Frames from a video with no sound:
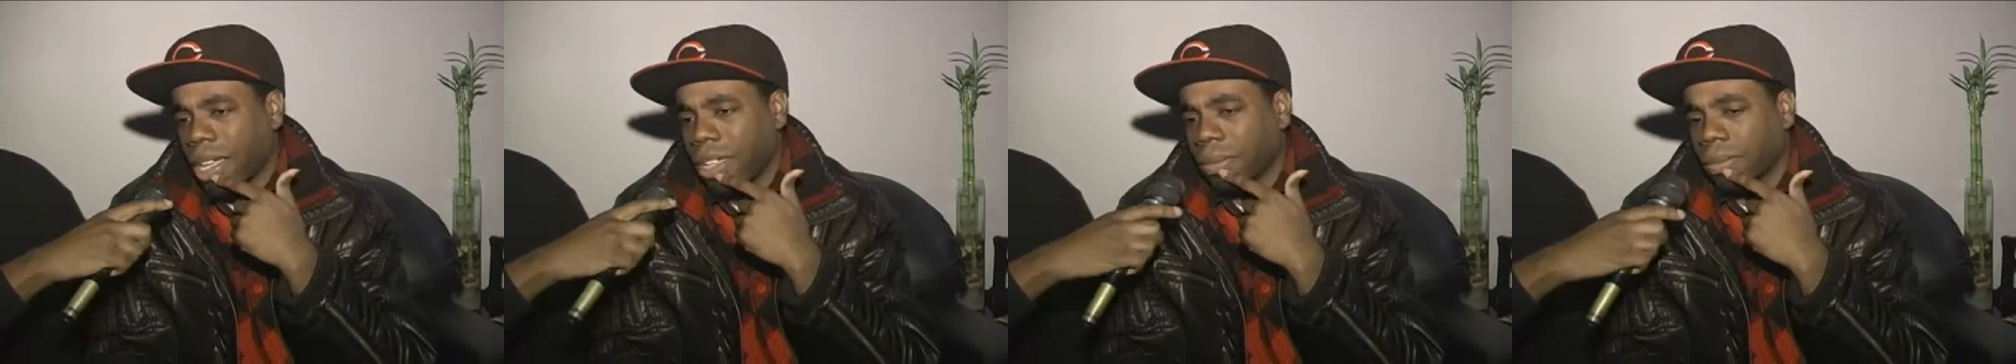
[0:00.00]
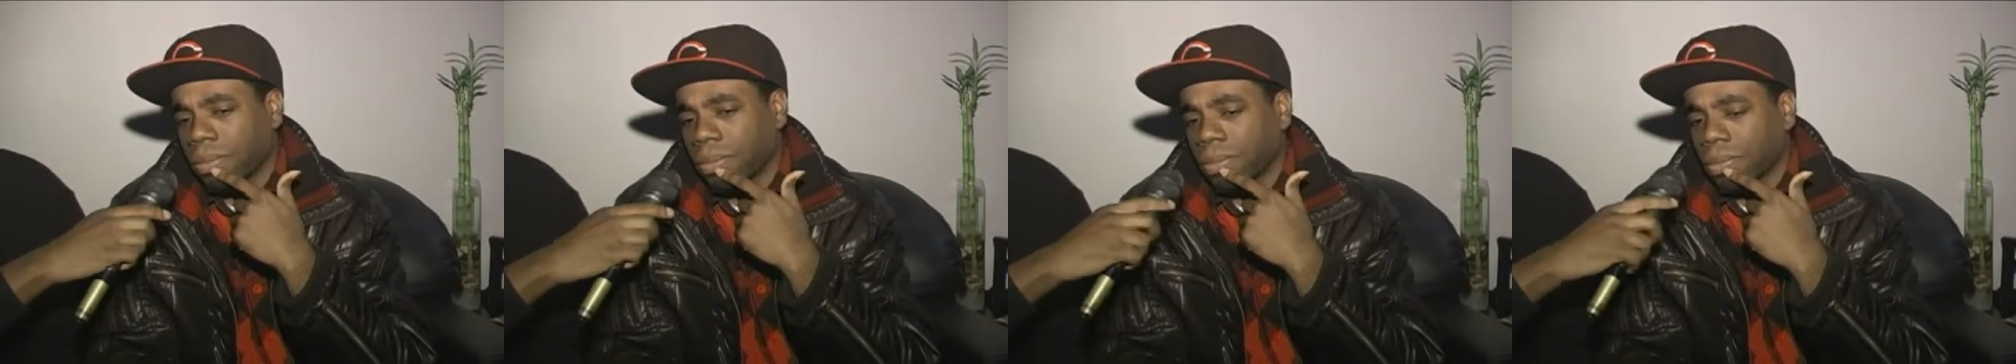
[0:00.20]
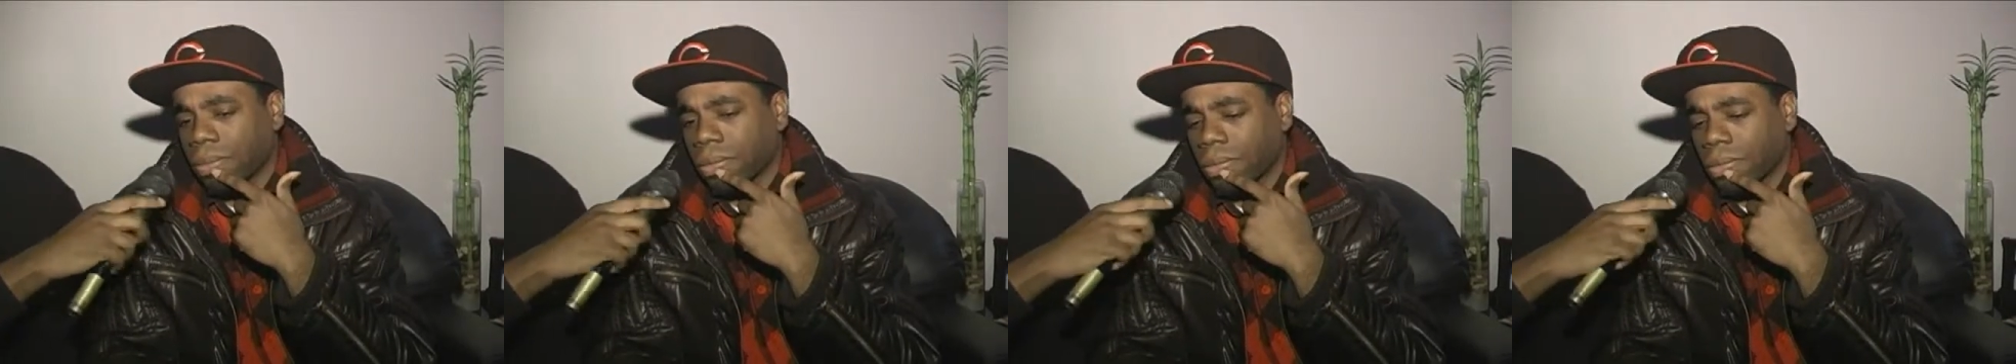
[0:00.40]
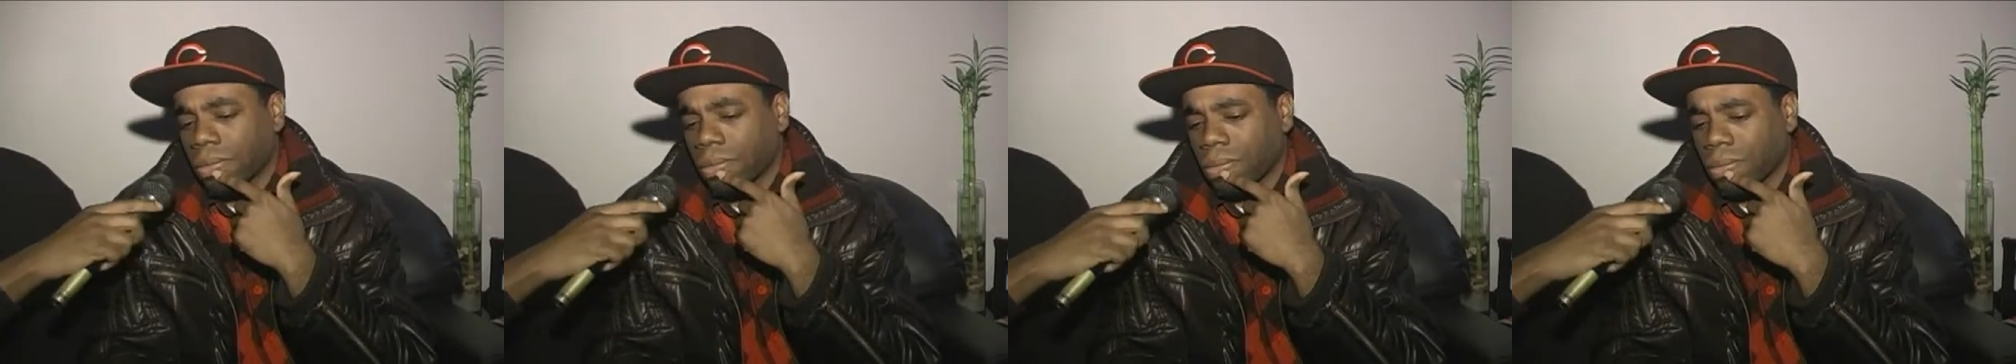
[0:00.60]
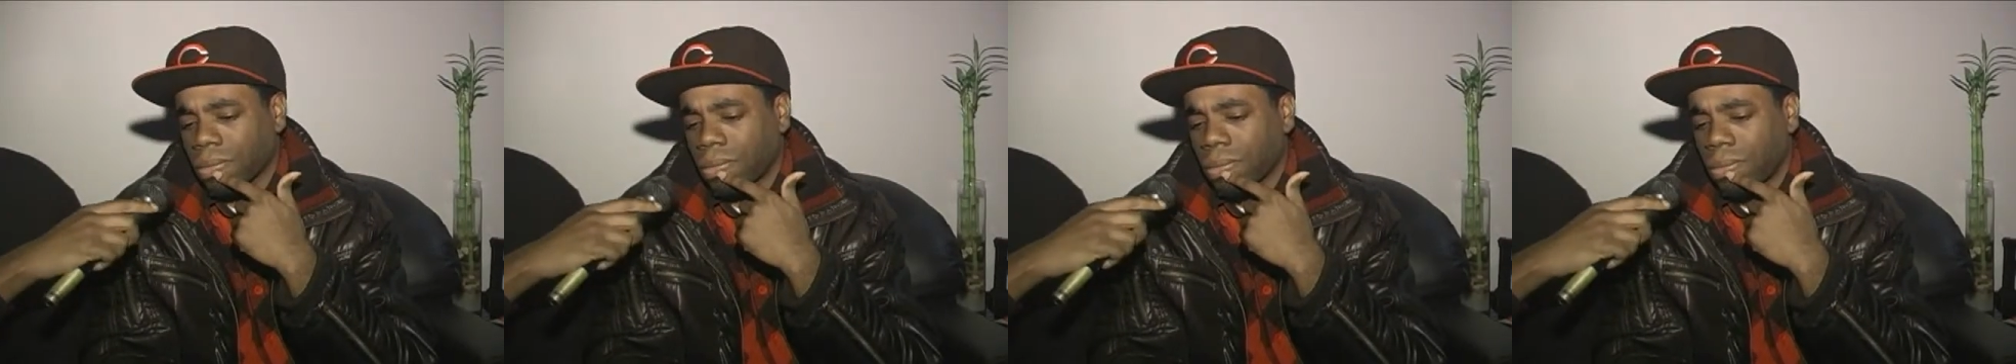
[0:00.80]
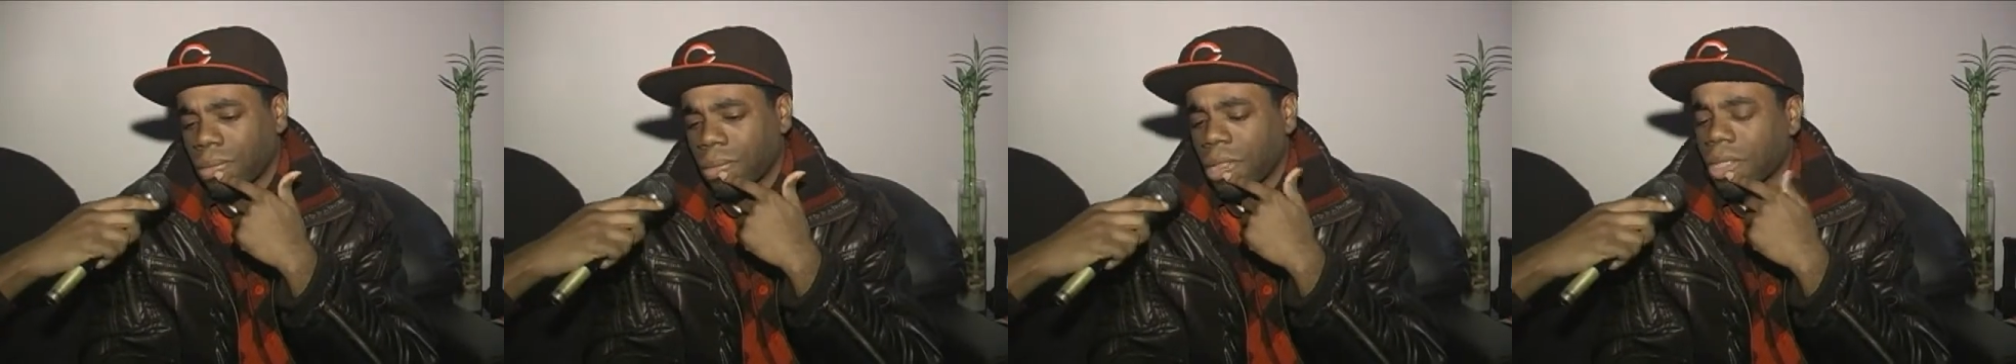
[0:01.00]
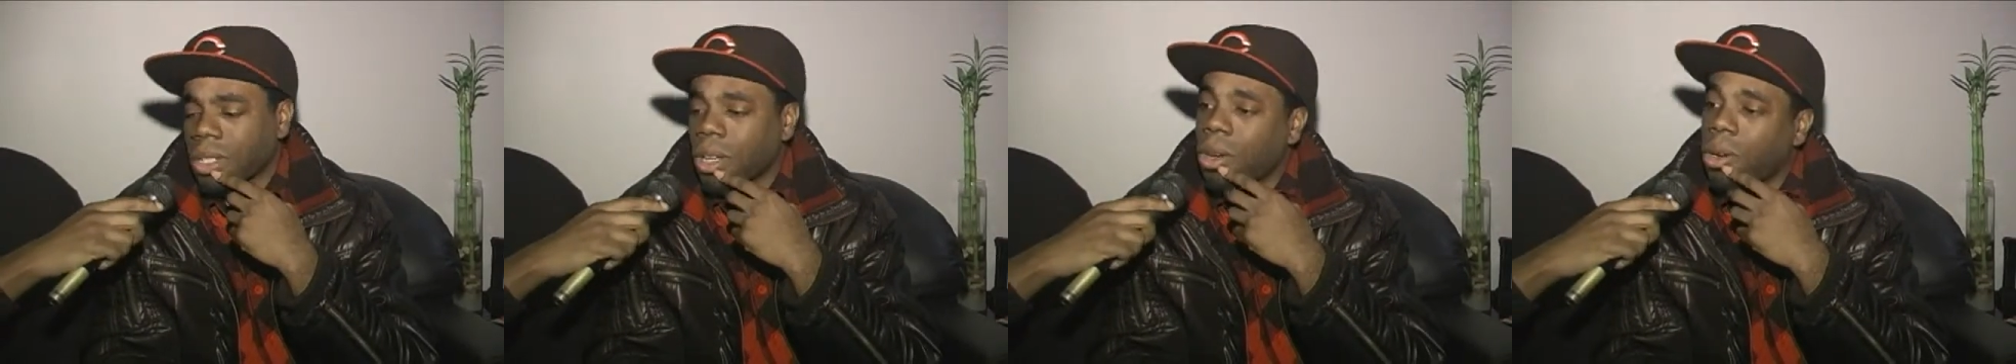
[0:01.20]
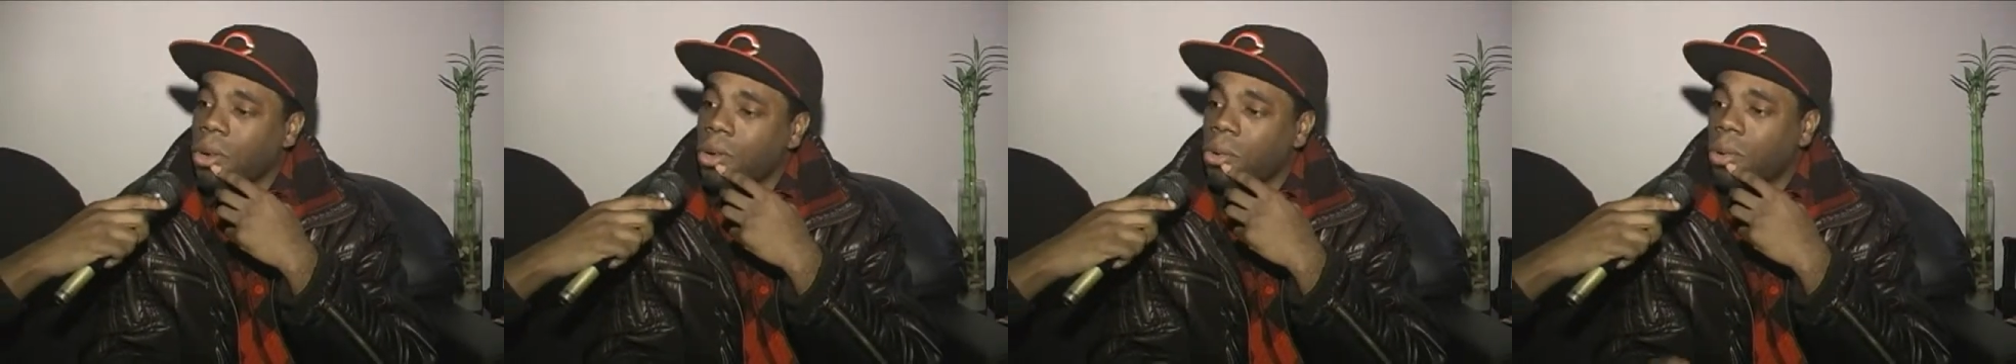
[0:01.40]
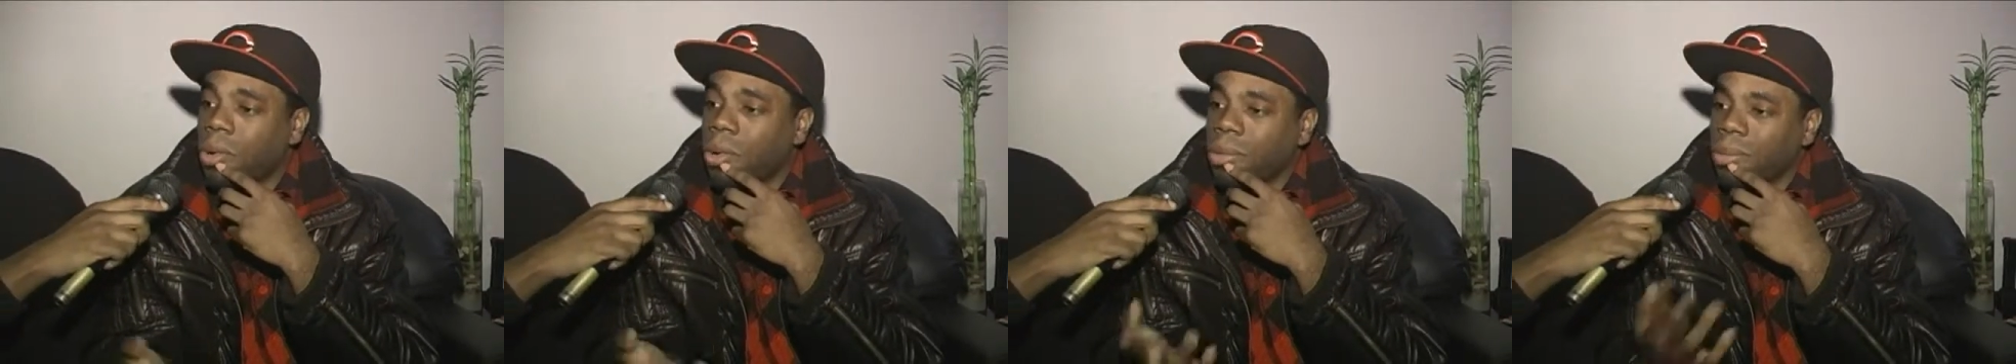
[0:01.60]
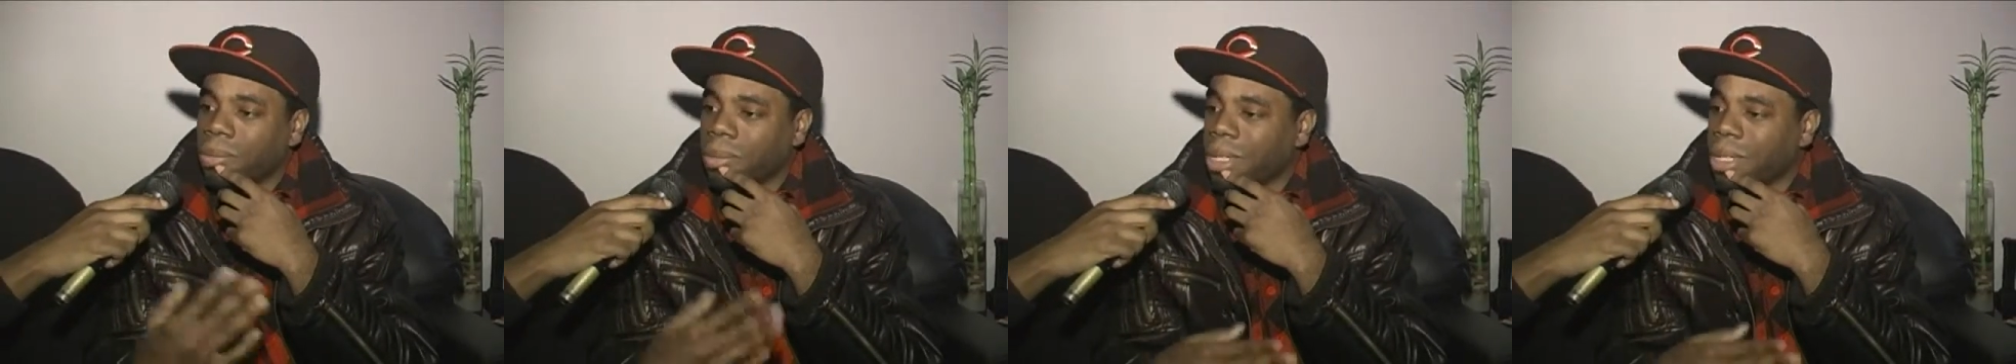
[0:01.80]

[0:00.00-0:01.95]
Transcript: like, it's a whole